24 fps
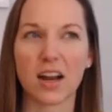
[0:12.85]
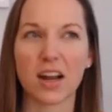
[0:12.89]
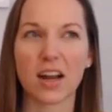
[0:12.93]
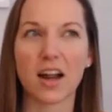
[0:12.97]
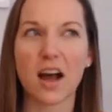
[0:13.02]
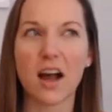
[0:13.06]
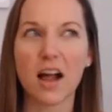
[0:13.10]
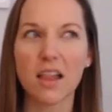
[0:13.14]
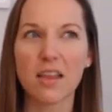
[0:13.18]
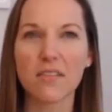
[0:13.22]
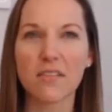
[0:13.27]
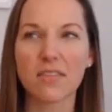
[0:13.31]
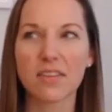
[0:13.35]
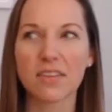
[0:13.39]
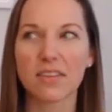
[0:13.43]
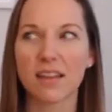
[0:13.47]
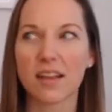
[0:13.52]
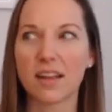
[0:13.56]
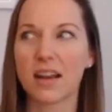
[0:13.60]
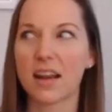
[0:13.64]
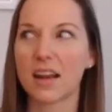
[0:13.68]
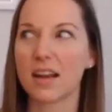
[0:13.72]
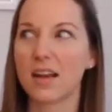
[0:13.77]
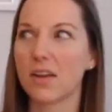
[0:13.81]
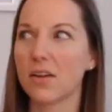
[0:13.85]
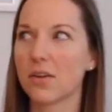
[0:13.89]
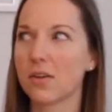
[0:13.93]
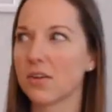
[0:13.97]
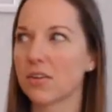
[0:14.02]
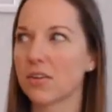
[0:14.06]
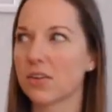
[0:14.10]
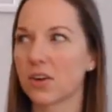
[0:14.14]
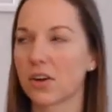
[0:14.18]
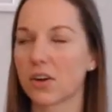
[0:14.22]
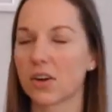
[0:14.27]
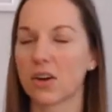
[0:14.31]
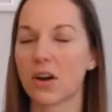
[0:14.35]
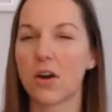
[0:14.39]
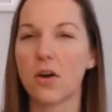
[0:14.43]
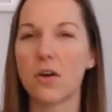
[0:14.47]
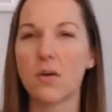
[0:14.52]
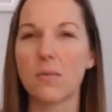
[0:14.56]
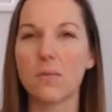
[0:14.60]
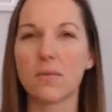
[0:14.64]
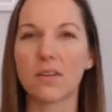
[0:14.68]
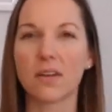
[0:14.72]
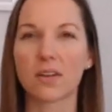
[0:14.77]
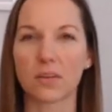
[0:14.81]
and all of a sudden I noticed her
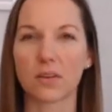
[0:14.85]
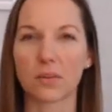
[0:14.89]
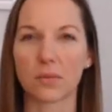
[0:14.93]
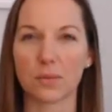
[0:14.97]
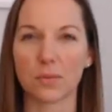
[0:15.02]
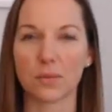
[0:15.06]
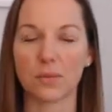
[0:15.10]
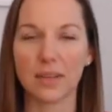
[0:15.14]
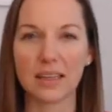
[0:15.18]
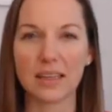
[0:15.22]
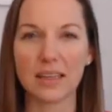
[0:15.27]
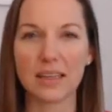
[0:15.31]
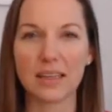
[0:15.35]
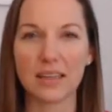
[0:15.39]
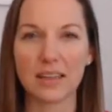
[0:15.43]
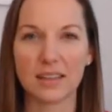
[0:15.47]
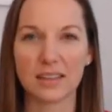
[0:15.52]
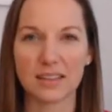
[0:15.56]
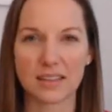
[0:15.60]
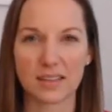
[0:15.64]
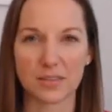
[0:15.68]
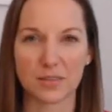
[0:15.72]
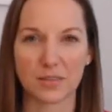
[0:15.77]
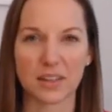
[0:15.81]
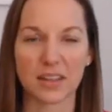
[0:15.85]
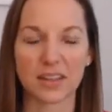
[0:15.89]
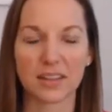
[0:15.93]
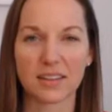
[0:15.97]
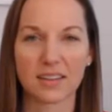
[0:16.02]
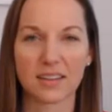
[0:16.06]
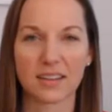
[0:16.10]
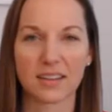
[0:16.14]
home looked really different.